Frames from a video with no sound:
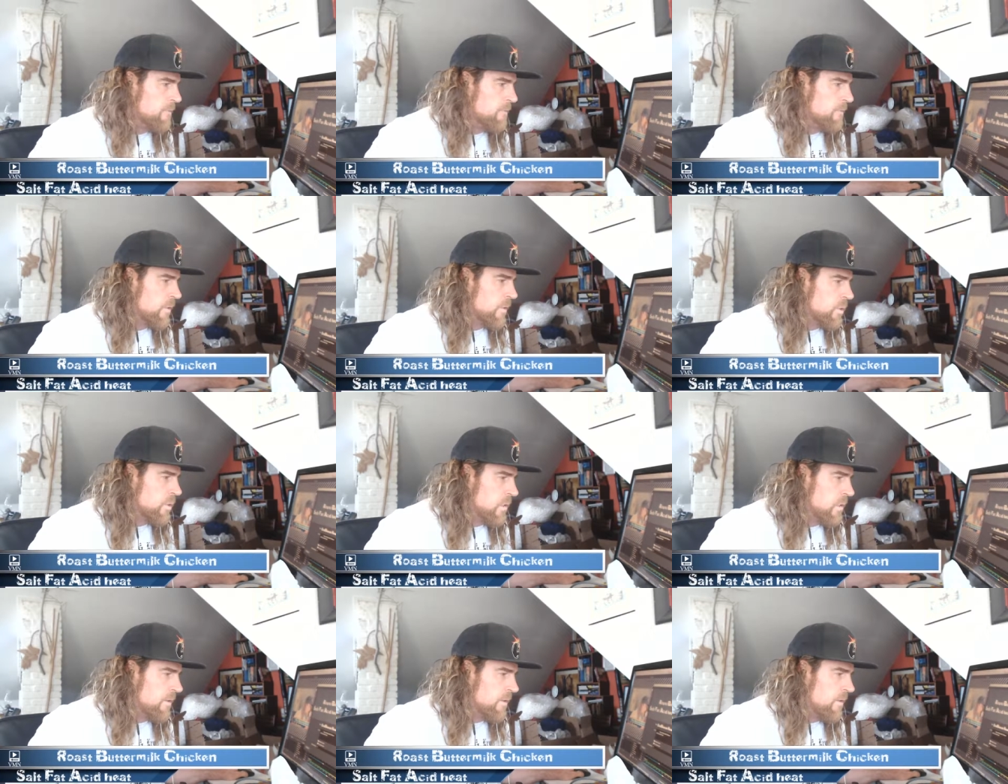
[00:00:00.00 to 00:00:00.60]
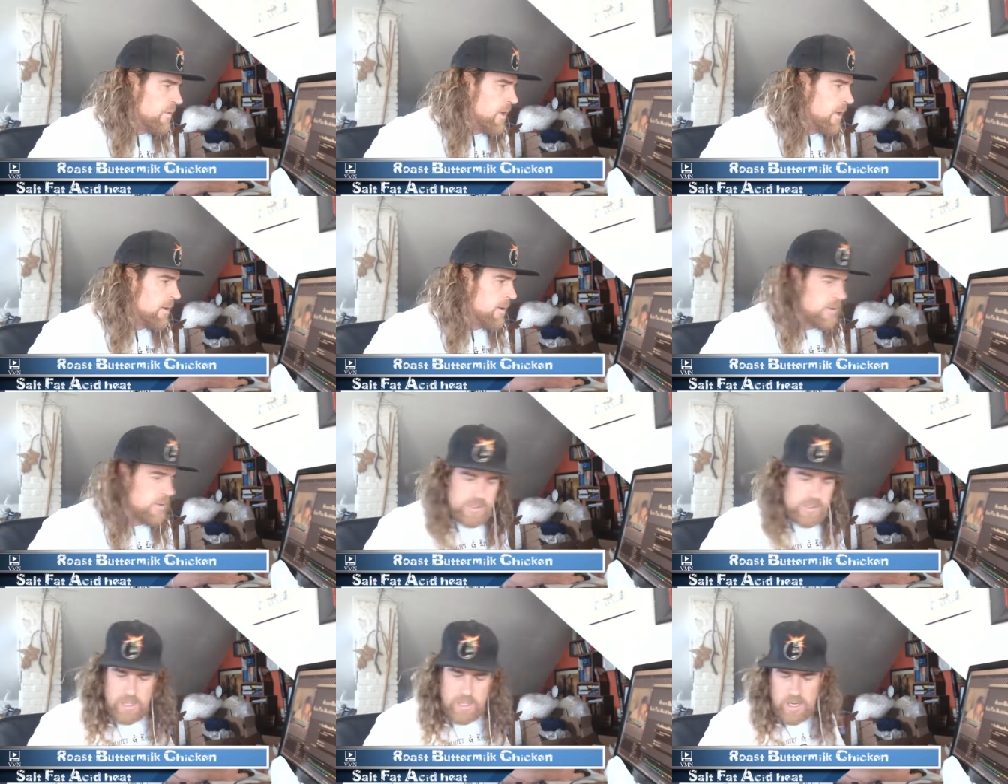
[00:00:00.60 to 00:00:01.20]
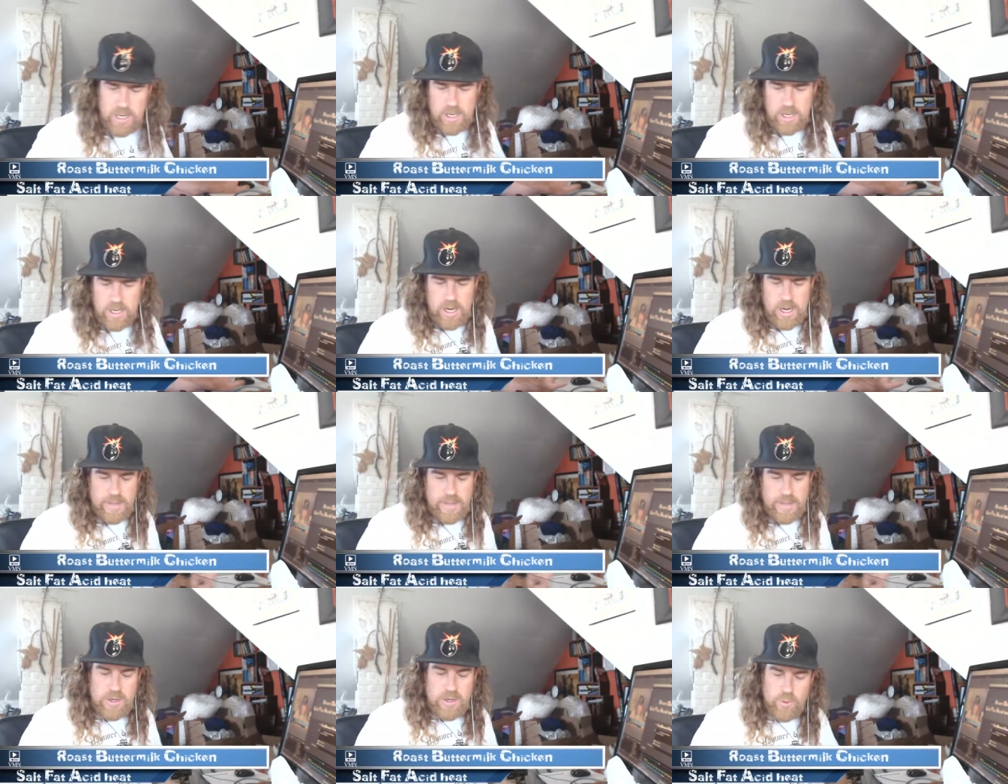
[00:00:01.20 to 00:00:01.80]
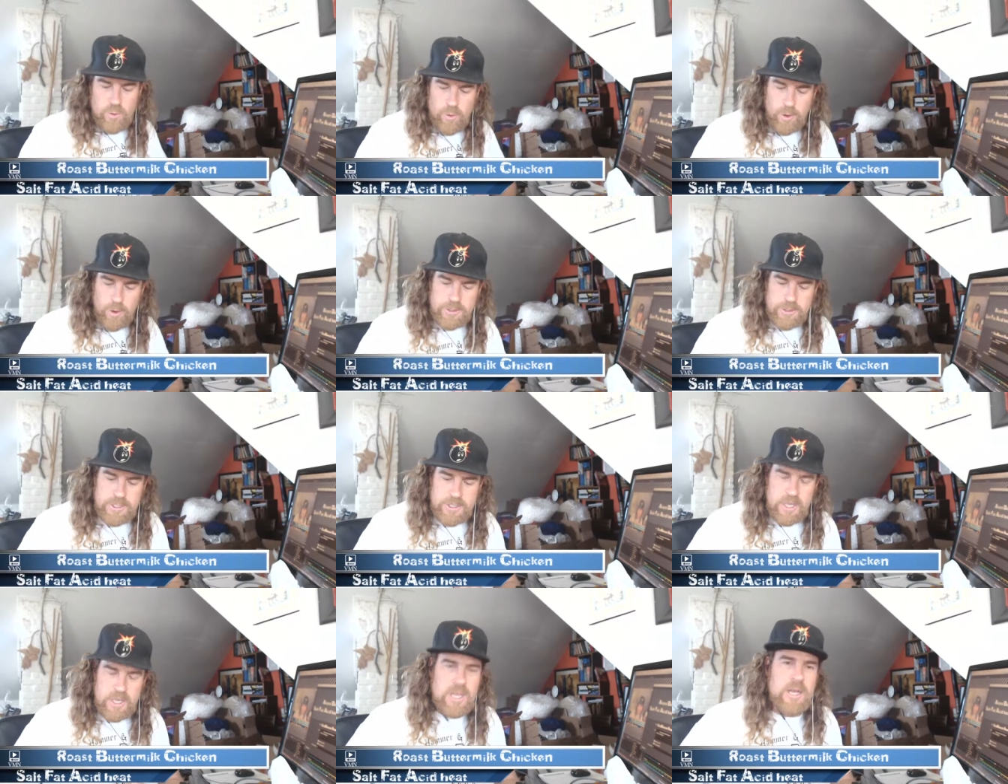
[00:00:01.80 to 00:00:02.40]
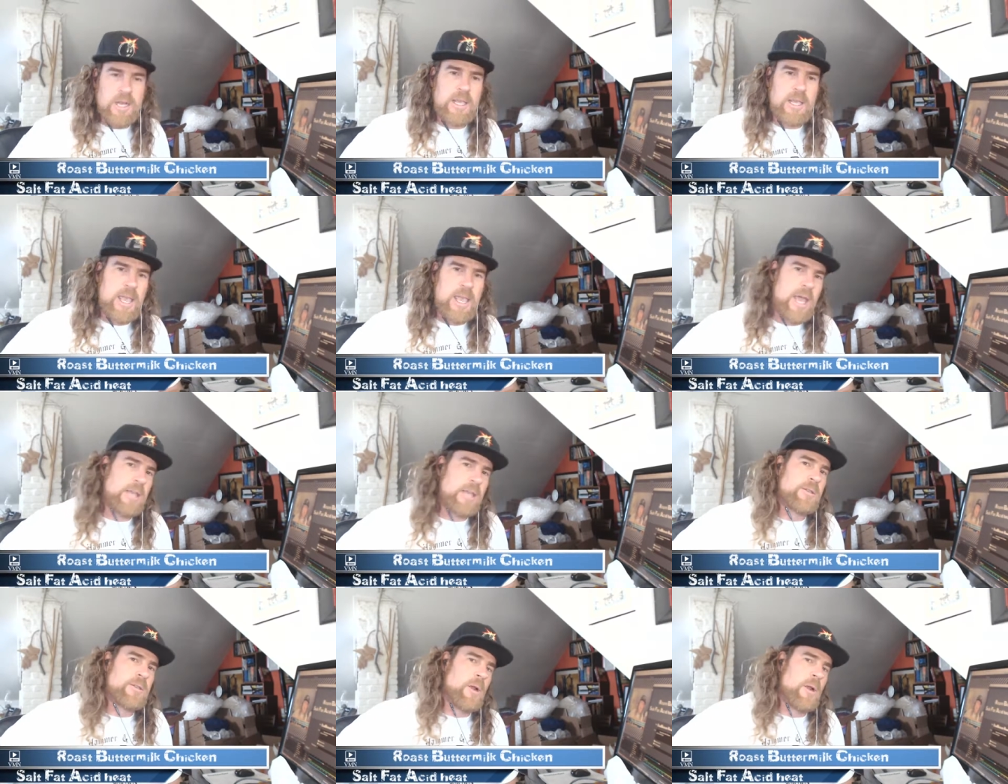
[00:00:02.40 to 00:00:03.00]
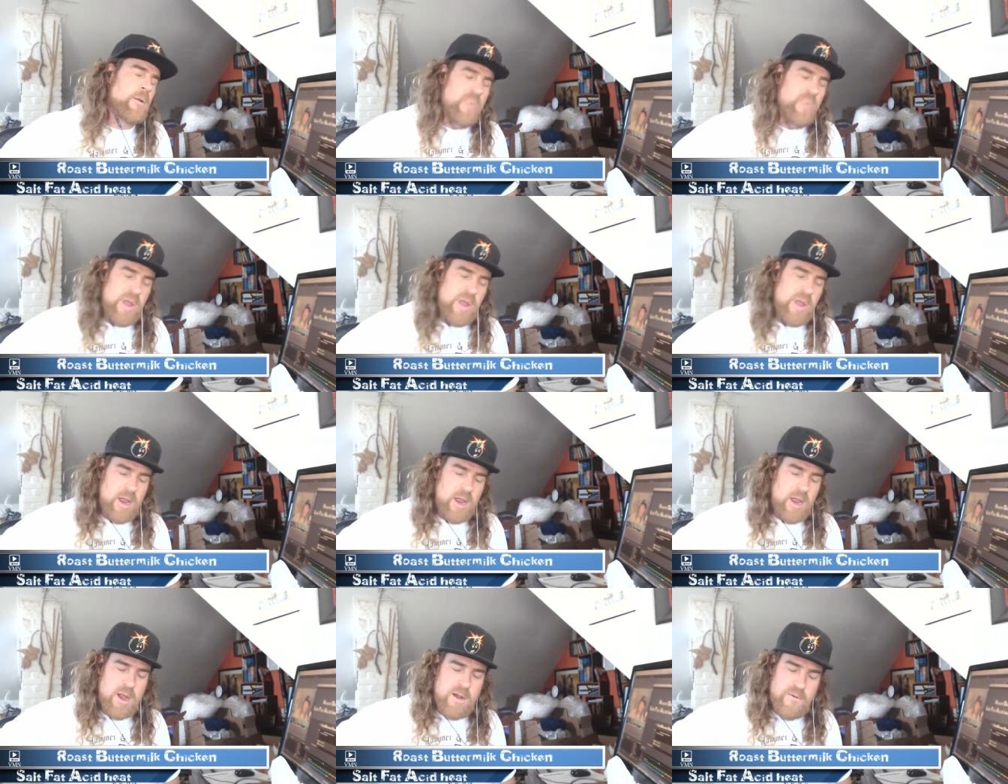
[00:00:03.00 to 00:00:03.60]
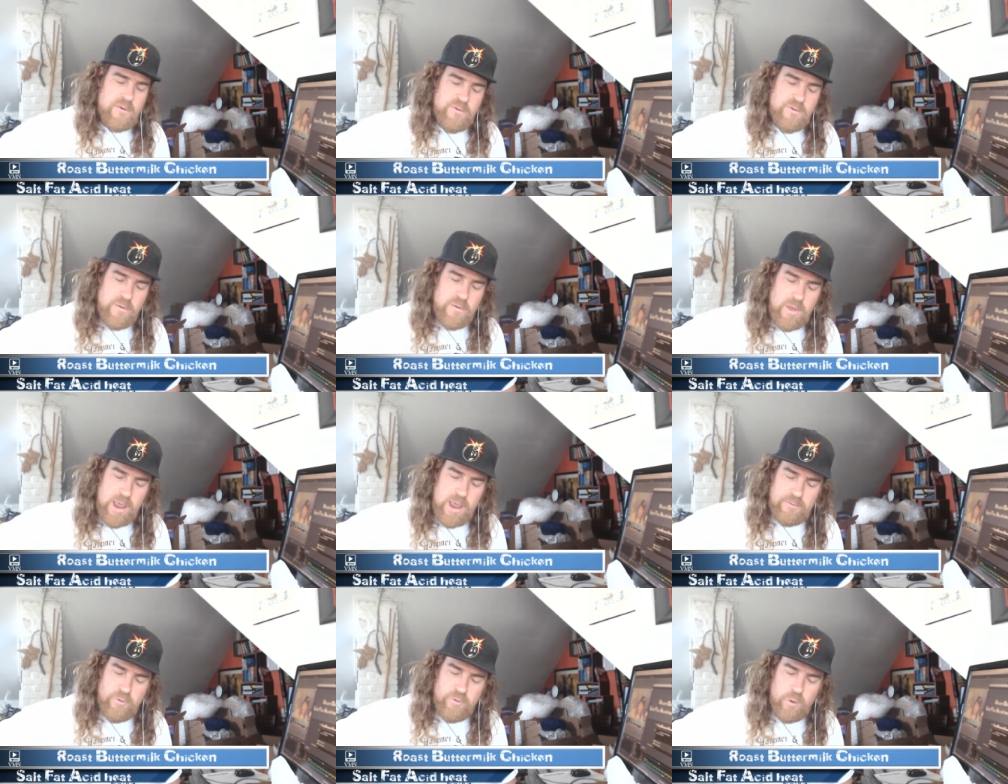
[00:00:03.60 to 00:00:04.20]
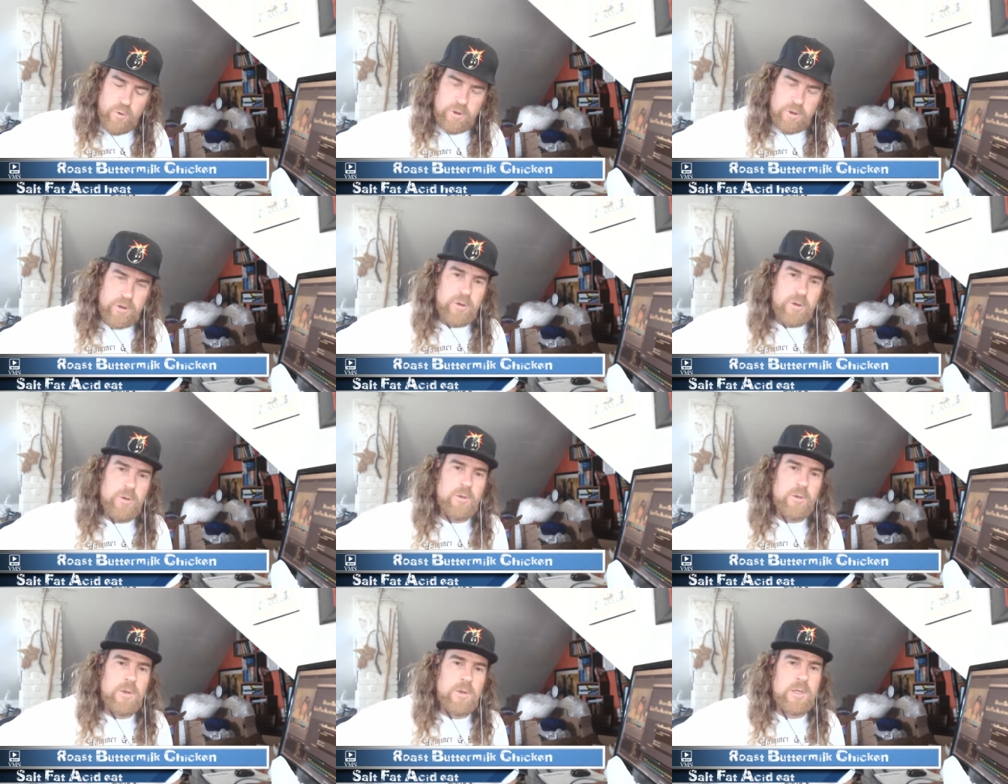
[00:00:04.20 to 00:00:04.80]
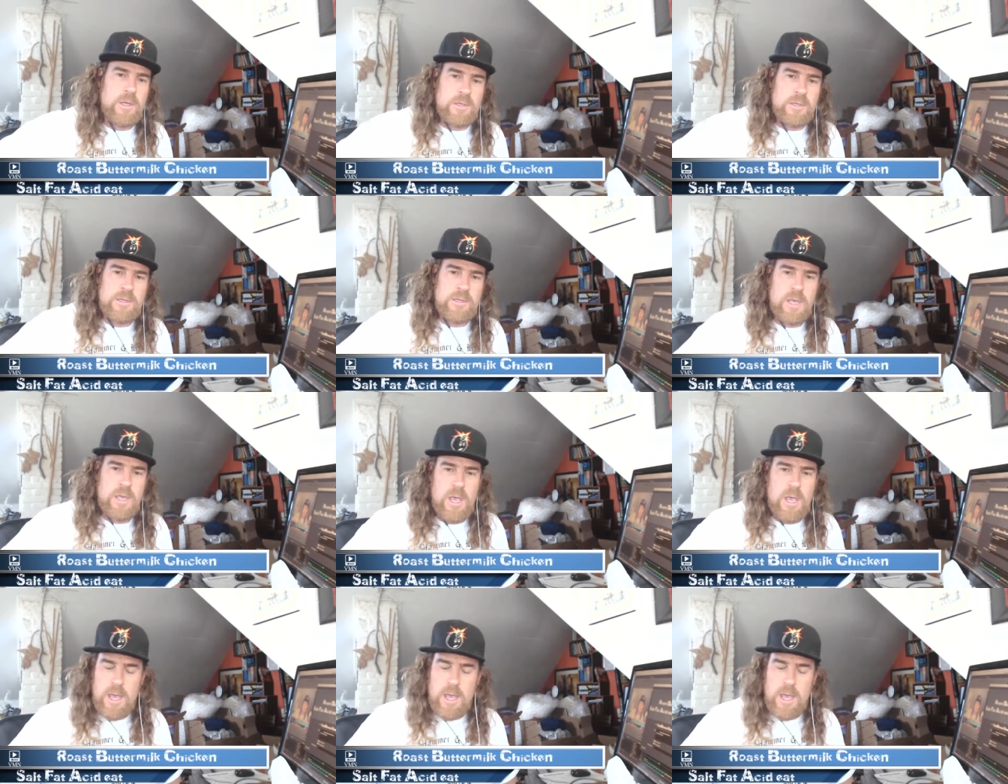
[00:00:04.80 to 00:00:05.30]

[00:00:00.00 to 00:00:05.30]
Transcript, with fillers: for twenty-four hours. And then you roast it in a cast iron pan for, at four hundred degrees.